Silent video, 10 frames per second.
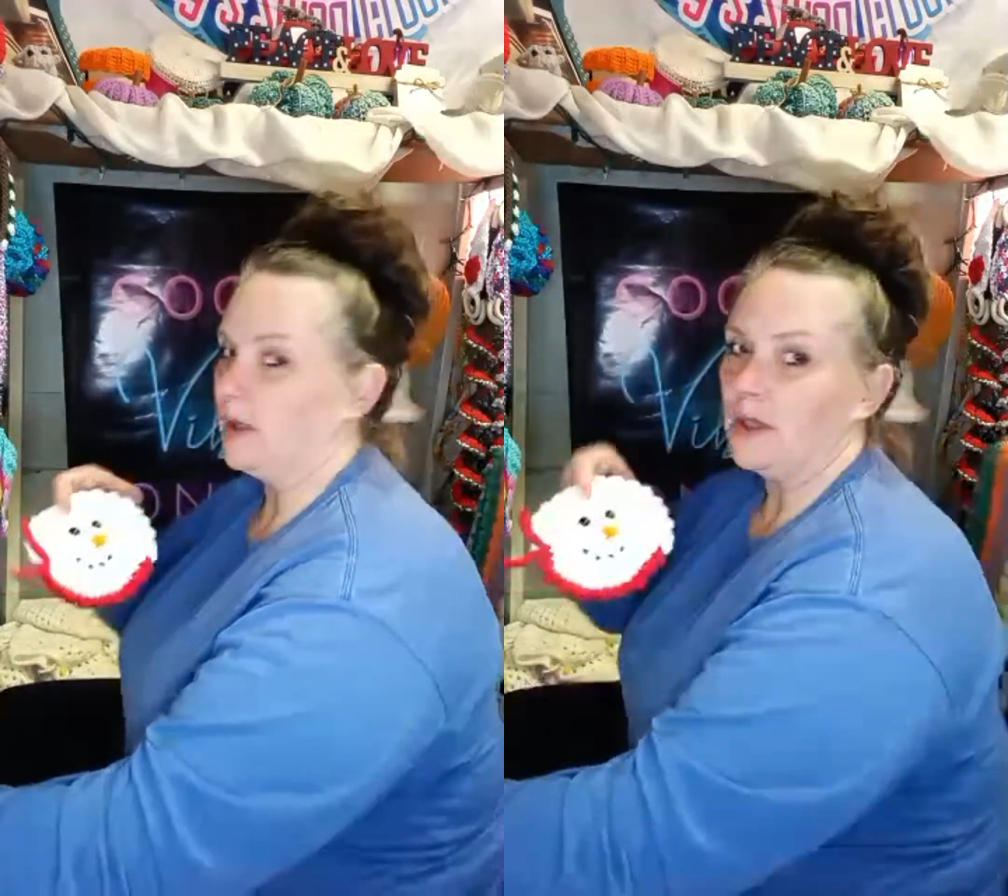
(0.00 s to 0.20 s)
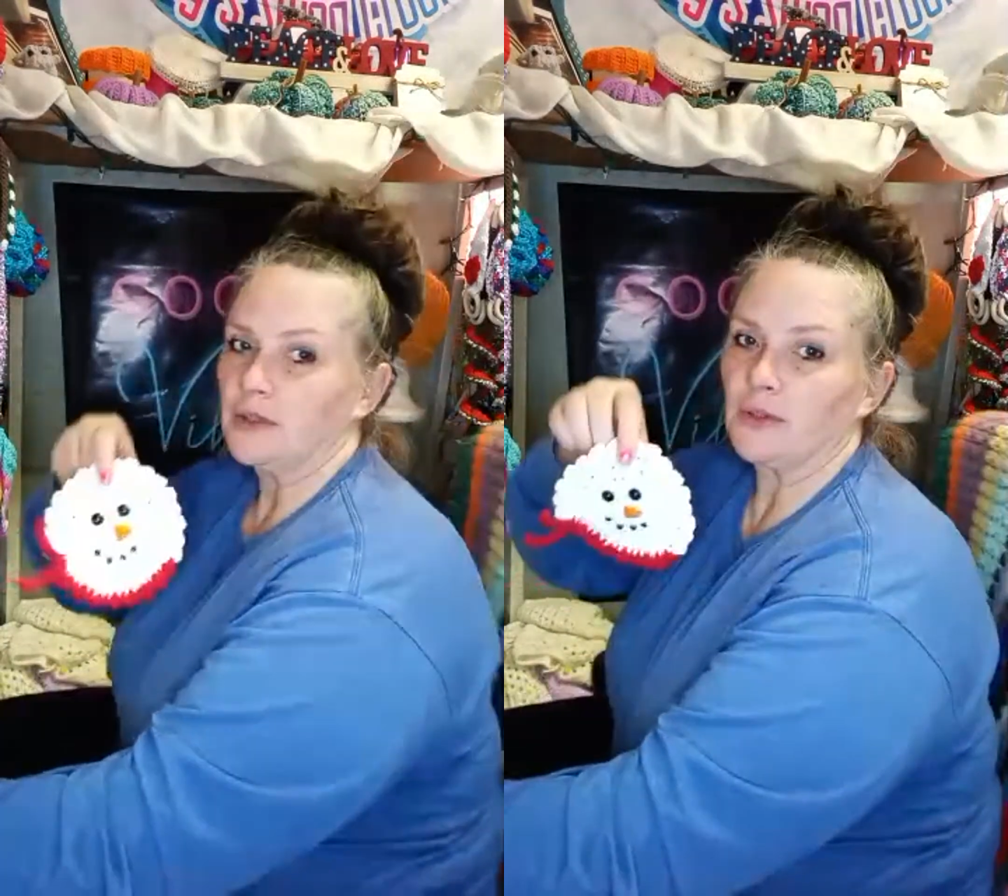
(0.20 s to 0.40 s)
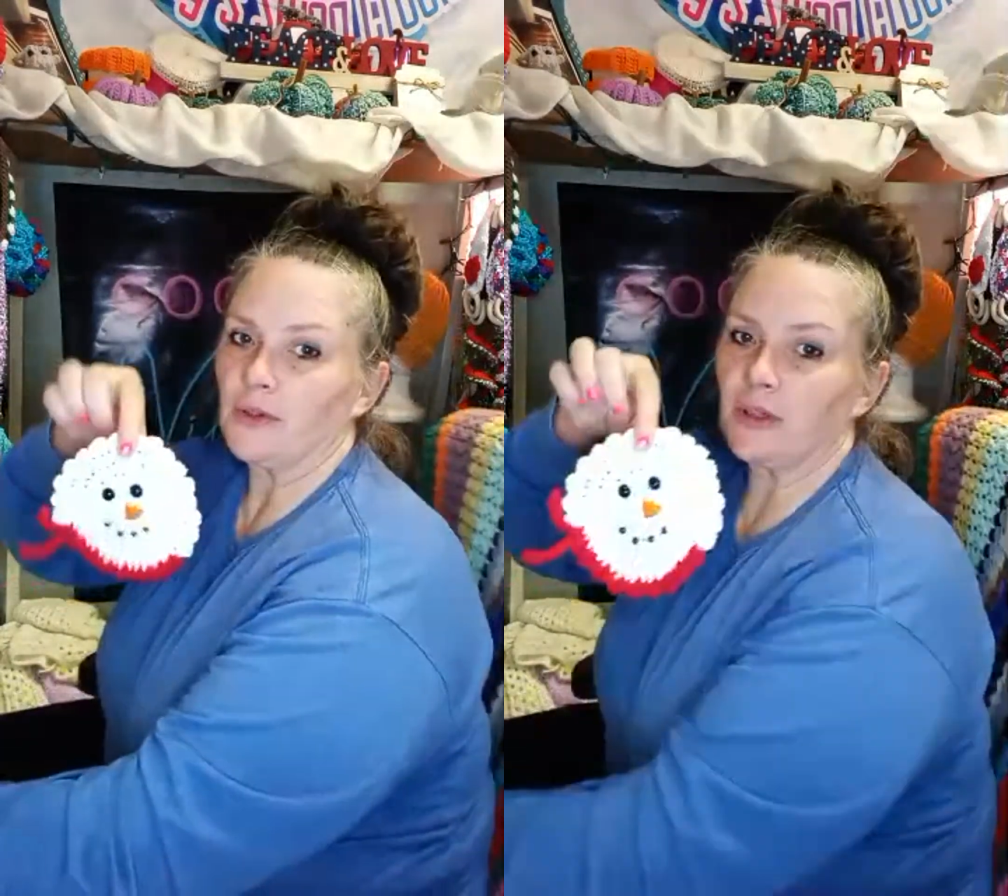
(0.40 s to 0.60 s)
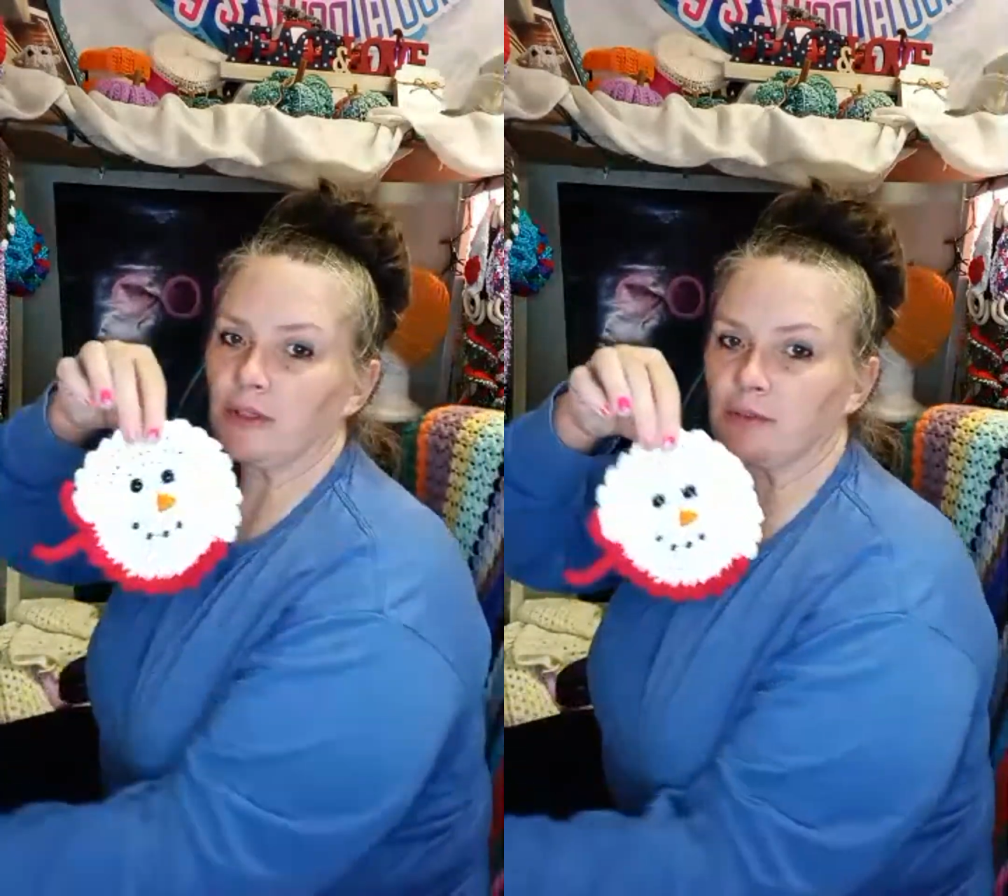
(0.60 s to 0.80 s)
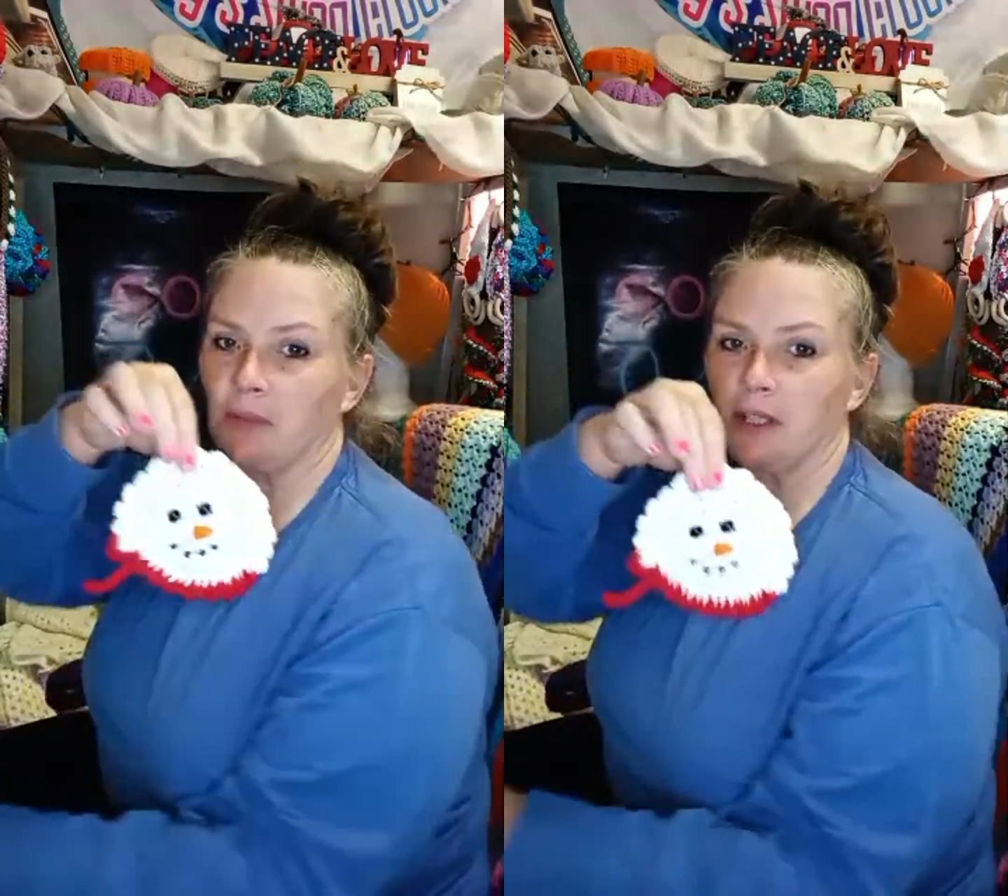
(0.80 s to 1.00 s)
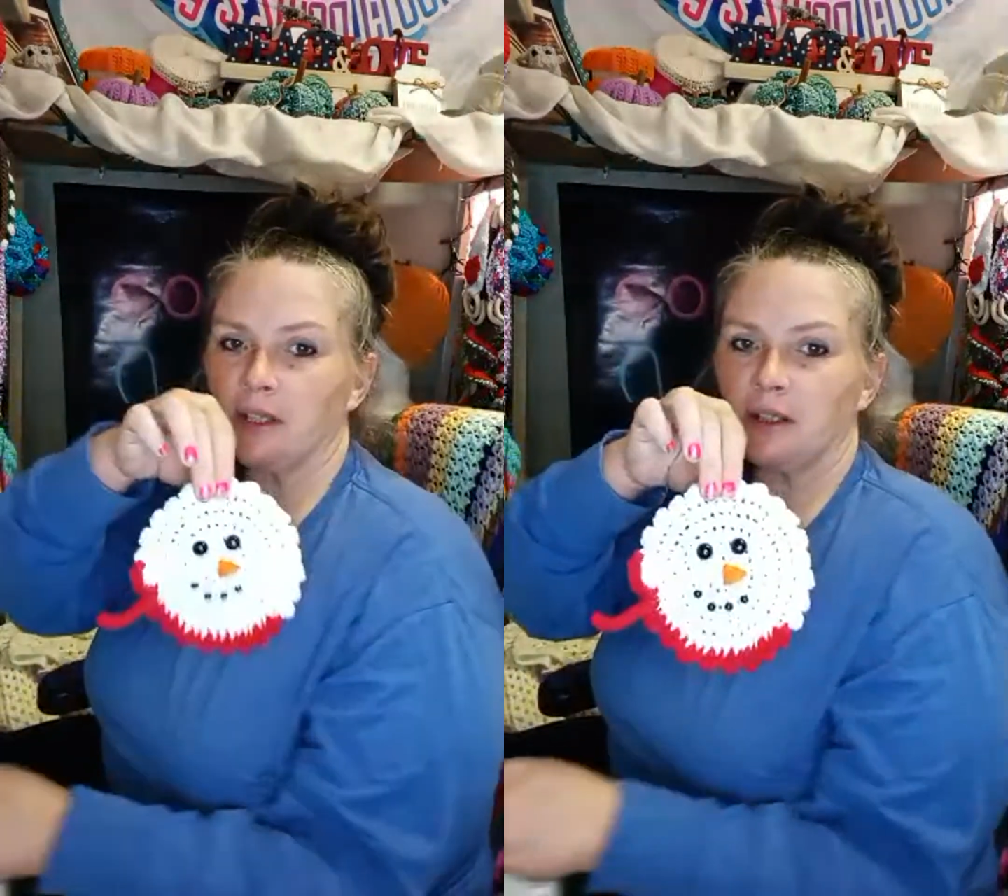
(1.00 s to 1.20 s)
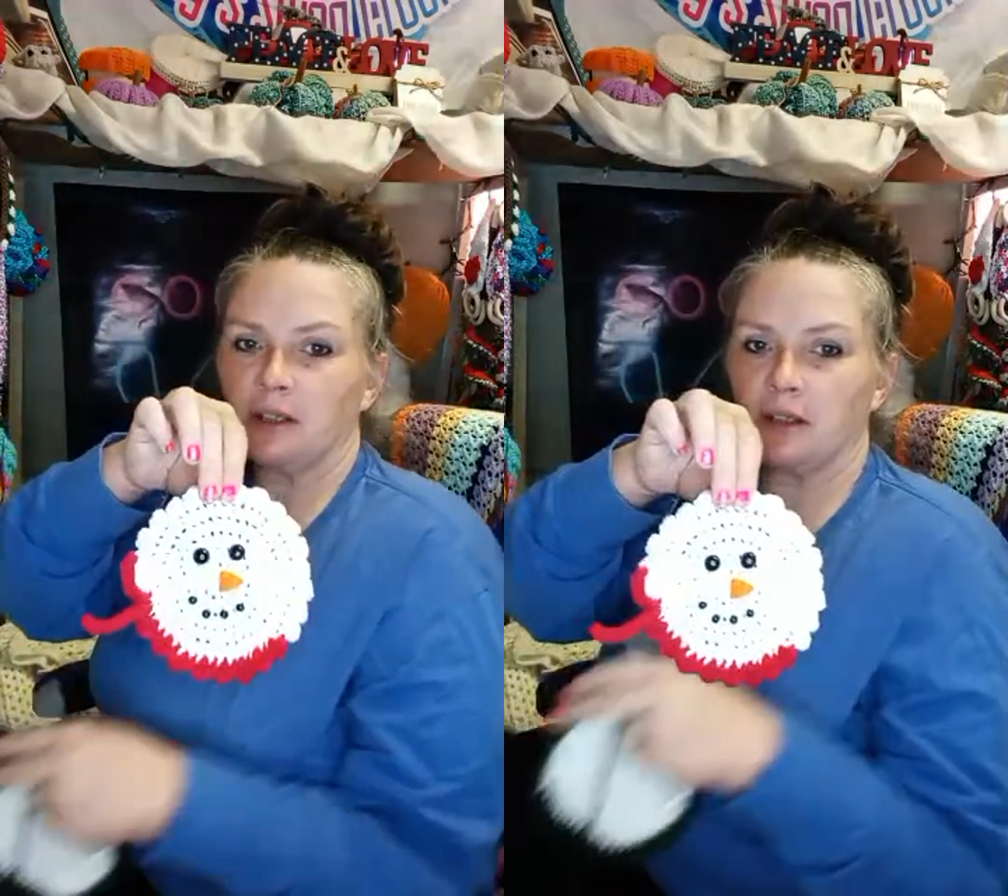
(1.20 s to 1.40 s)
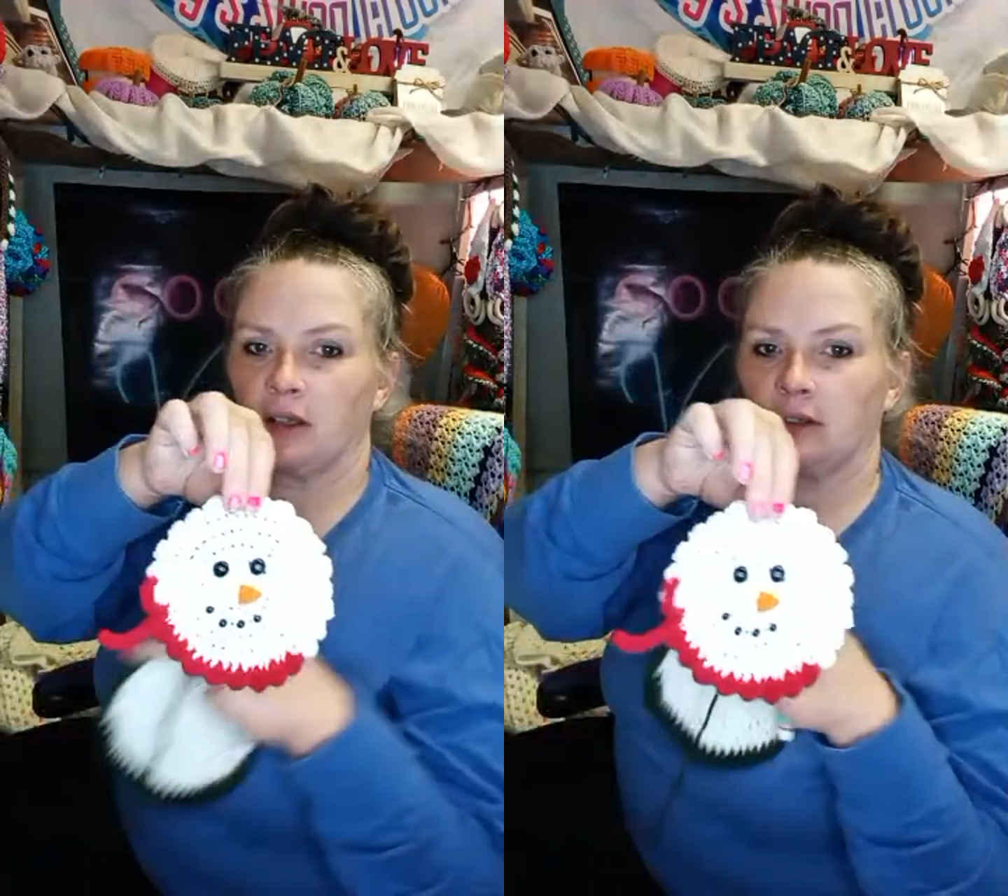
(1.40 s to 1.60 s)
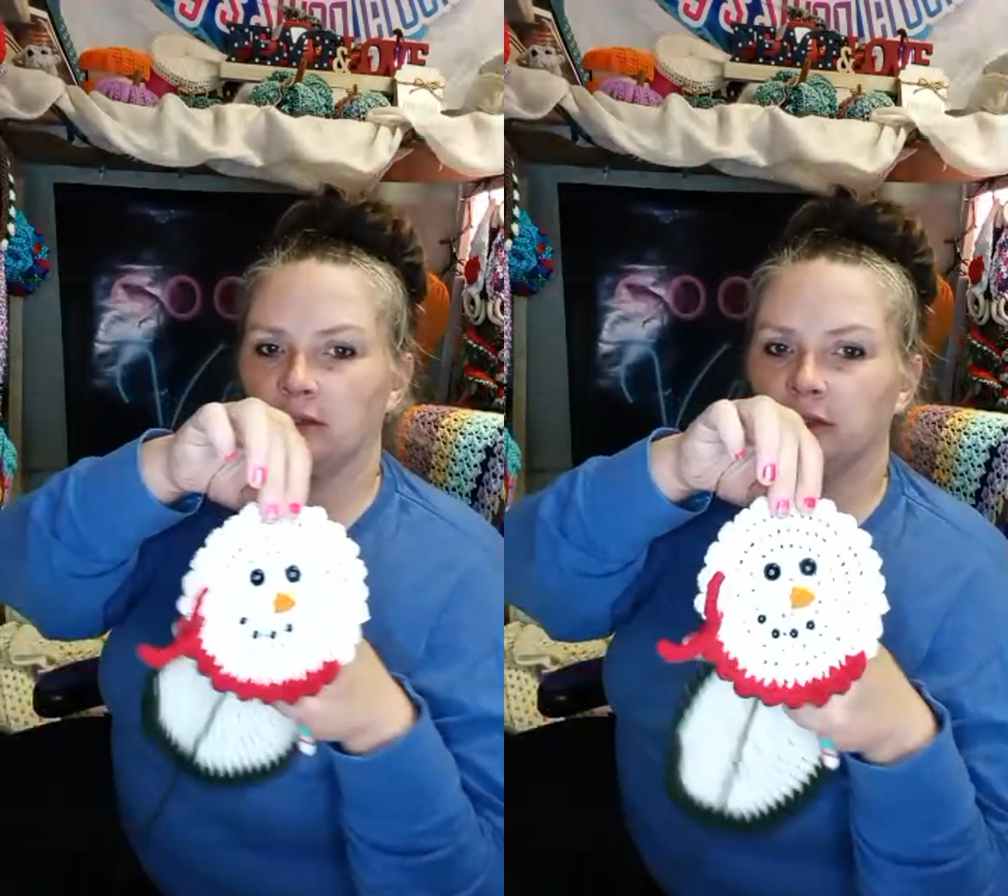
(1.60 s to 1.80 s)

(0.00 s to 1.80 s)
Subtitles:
so there's my little